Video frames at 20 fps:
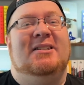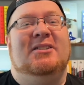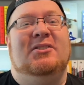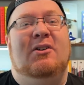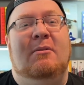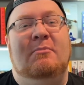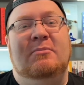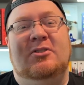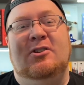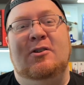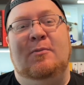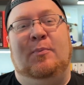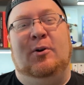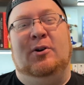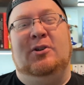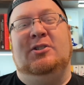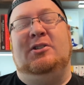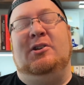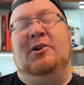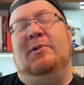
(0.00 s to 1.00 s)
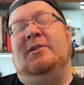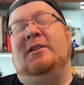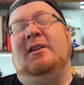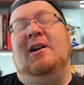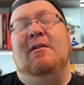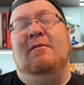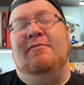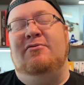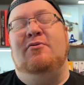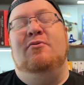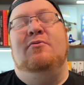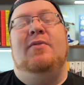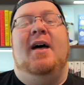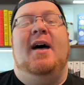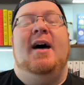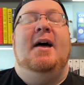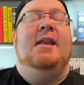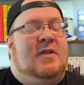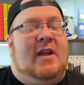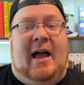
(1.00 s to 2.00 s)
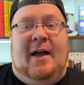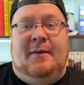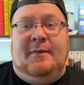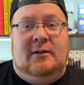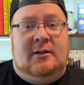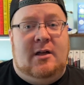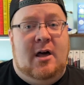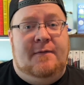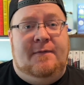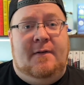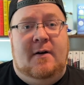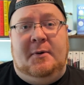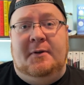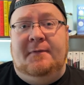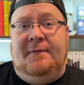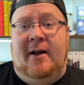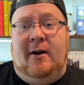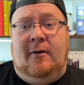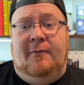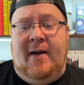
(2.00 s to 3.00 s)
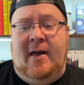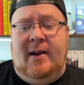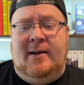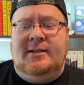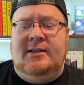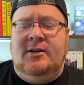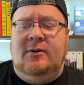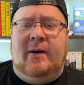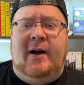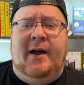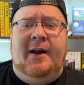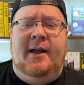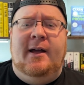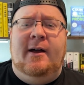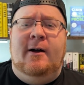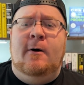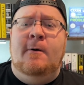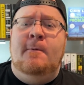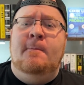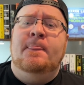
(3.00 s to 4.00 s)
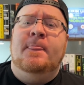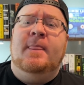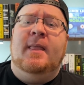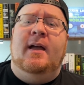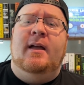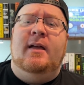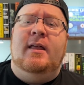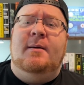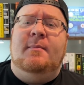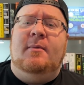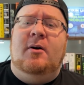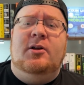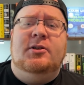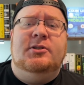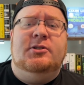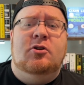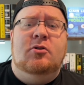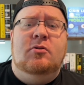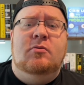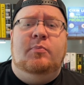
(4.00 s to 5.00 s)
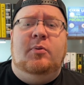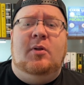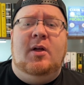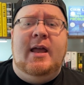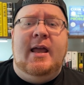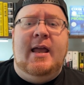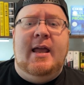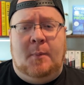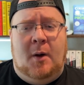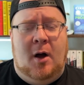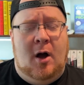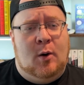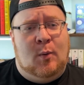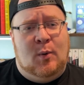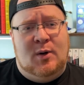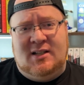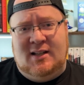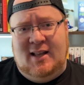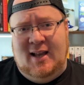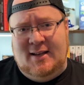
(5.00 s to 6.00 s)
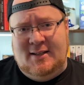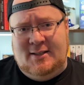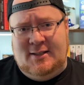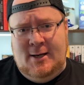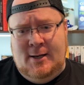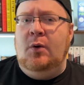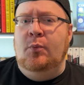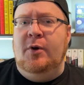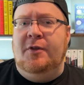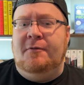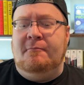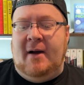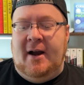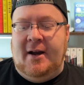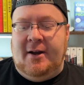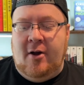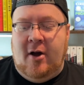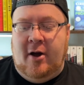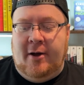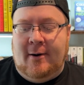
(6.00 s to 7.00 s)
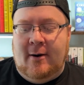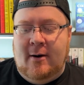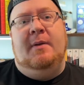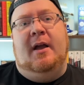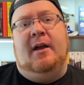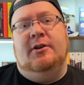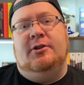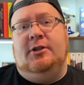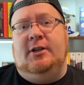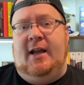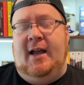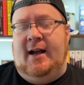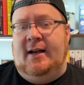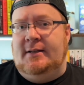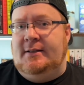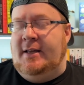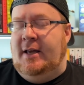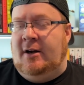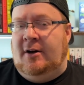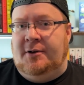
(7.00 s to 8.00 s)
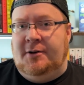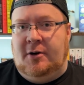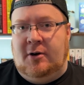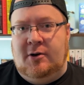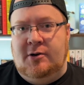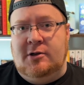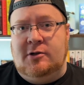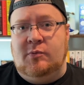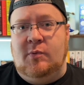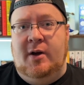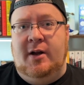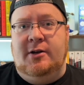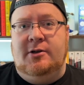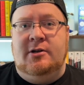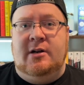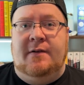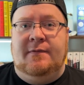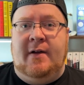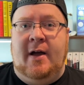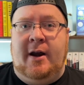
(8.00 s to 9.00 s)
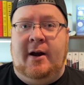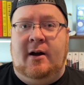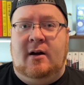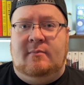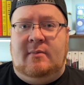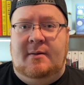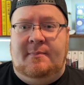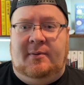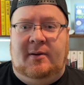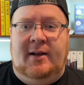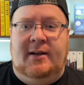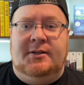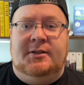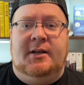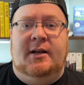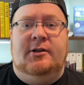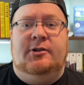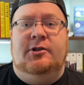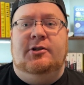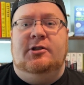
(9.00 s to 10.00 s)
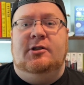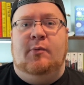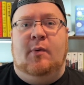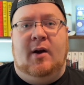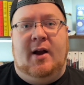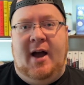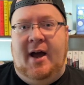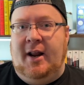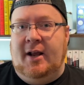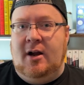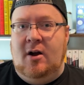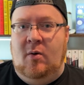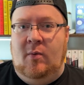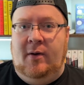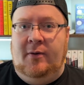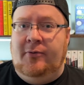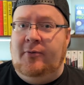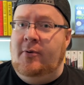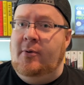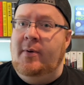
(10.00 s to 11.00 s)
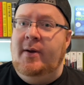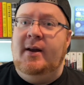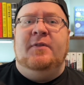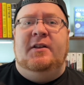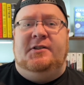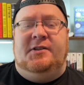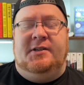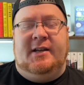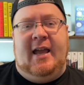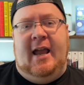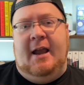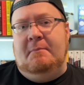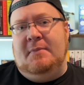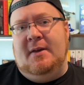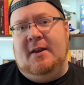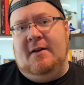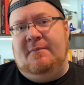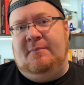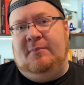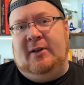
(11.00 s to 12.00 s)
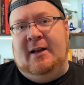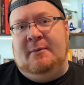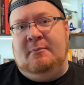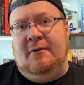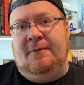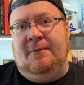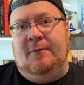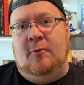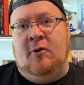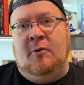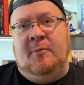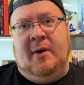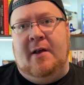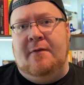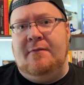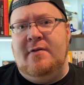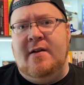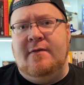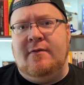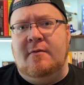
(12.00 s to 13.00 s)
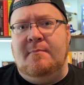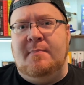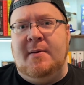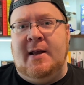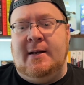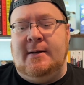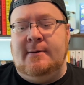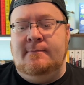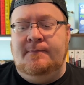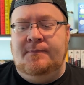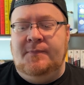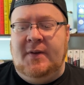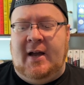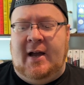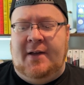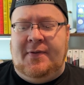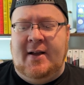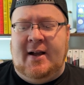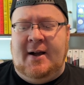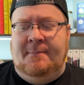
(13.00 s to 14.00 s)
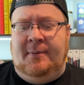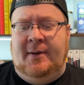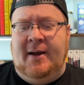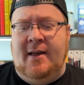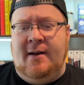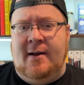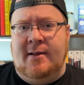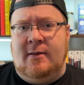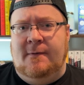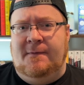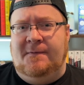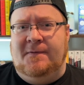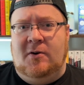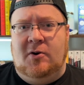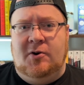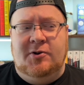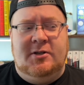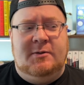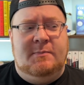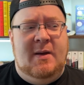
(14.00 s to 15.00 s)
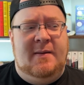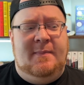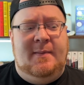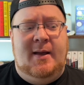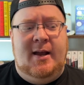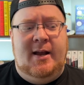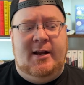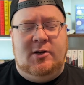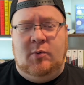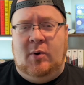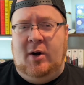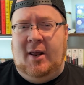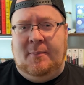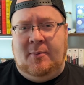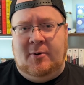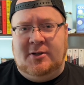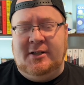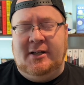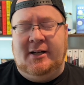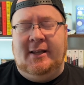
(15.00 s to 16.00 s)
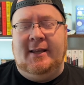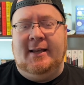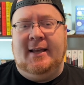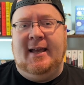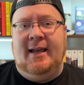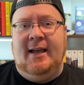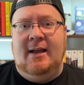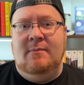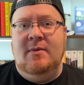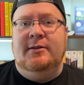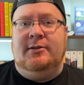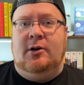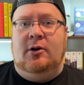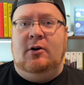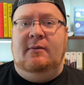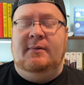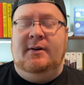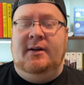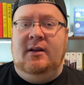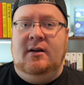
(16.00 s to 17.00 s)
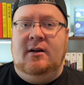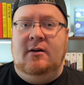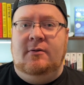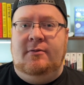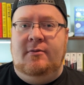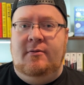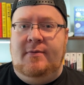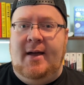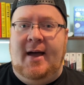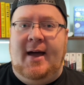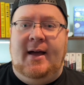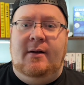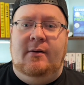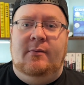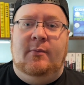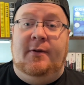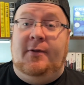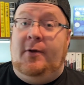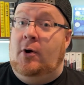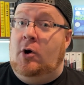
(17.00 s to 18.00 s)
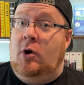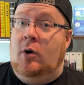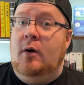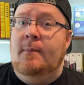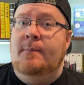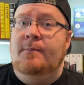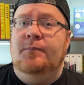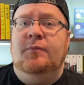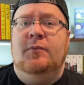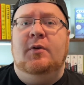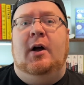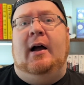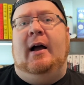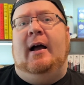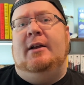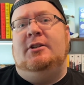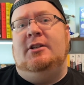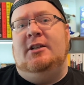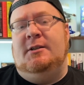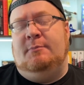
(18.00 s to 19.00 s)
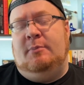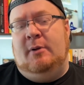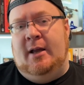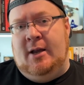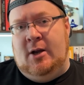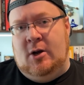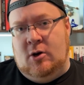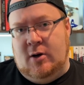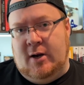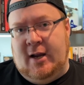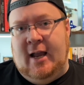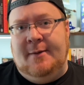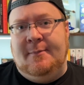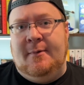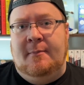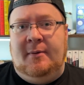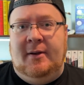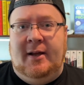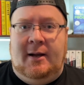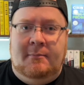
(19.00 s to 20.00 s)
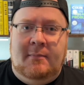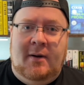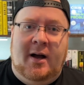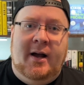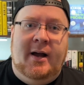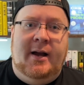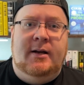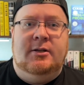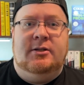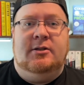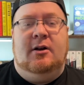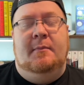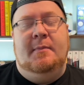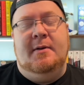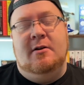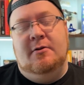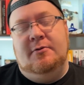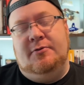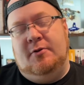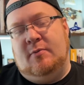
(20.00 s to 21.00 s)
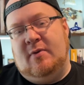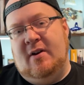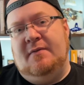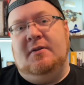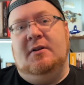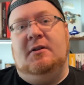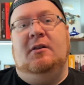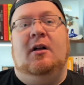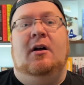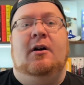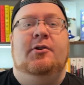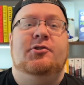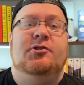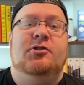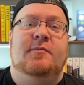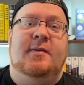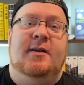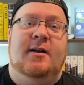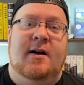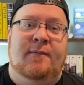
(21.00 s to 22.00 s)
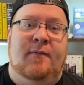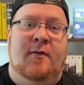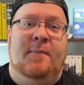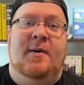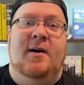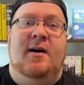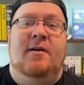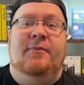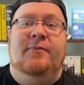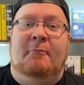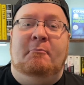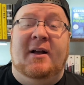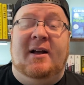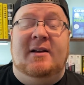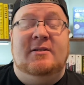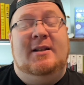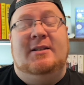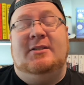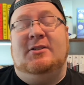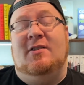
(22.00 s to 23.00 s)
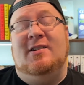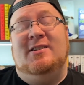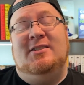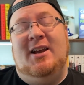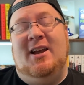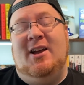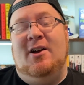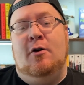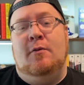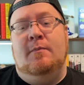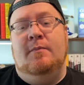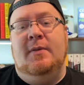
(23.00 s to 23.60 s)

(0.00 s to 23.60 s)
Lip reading: So I'm super stoked to go through that. Having a lot of fun with Final Fantasy right now. And I'm also playing Hogwarts Legacy with my daughter because she has that on her Switch and I've got it on my PlayStation. So we're kind of going through it. It's a game that I've played before, but I've never beaten. I think I played like the first maybe 20% of the game. So I'm going to go through that with her. As she's playing her game, I'm playing mine, so I'll be going through Ravenclaw, she'll be Hufflepuff, because that's our jam.